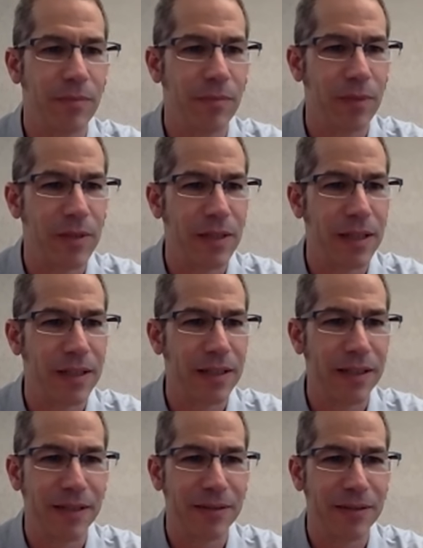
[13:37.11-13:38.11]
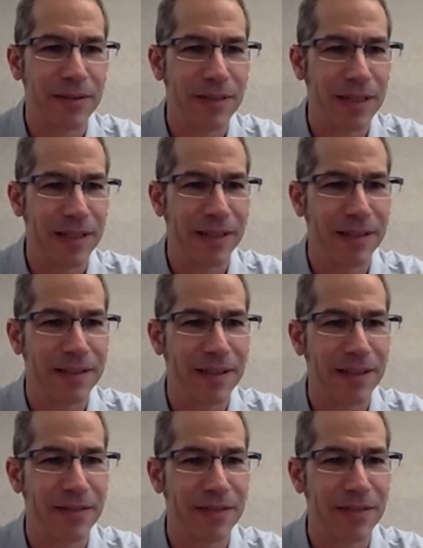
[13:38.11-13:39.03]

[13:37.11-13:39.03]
present. That was uh, takes a